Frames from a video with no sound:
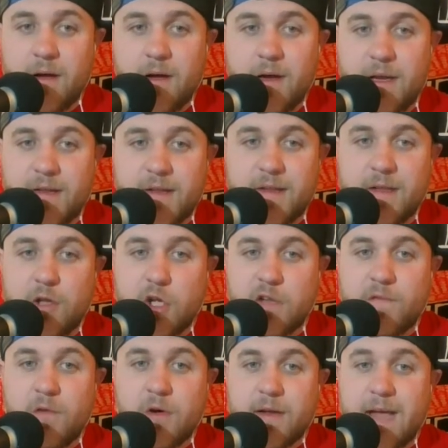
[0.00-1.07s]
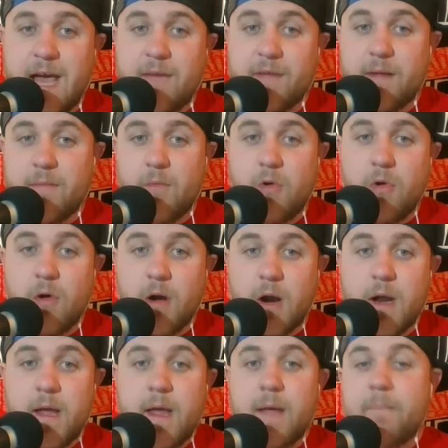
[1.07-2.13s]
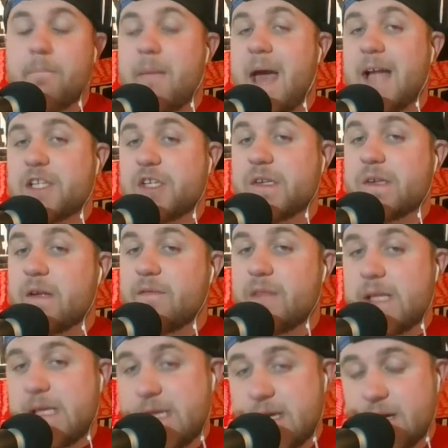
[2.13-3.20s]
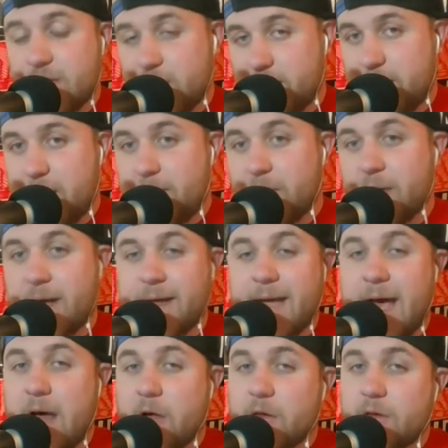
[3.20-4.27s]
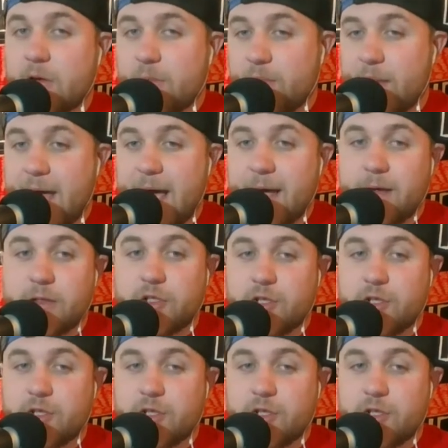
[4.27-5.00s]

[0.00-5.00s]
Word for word: and he says he looks forward to having more matches of the year with people like Aleister Black,